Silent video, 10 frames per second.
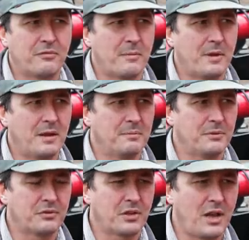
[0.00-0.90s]
from a, uh,
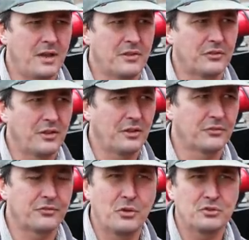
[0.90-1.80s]
there's a guy that
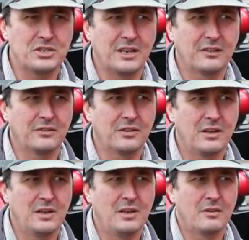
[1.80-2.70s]
sells snow chains
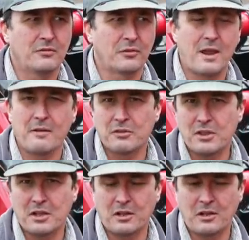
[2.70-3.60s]
for
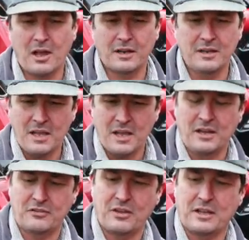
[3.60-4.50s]
everything online.
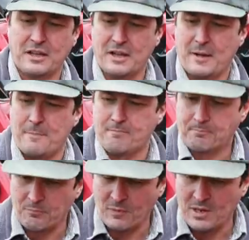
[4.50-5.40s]
And it's like a, um,
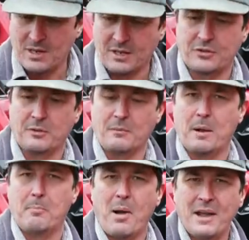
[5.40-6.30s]
it's a,
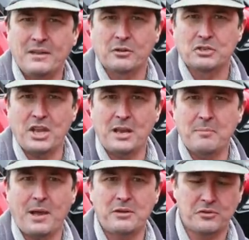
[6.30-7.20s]
a, binder, a chain
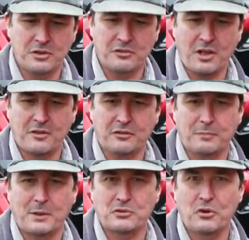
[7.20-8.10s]
binder that he's got these
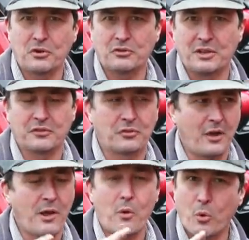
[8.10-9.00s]
special hooks in it. So
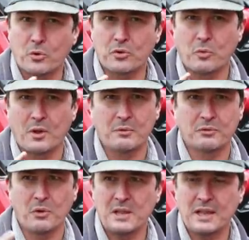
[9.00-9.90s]
I ordered one, it
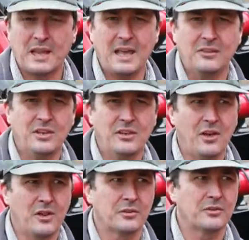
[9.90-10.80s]
was only like
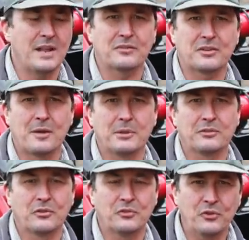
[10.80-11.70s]
$18 and that's coming.
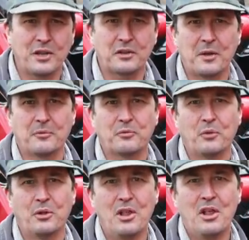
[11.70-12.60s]
So as soon as that comes,
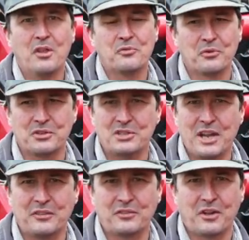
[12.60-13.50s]
we'll throw the
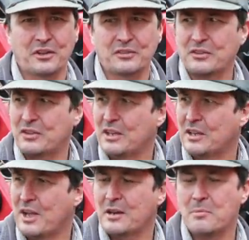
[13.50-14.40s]
chains on because it's
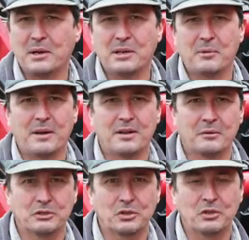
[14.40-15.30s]
getting kind of muddy around here.
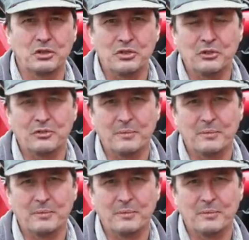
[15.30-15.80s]
We sure could use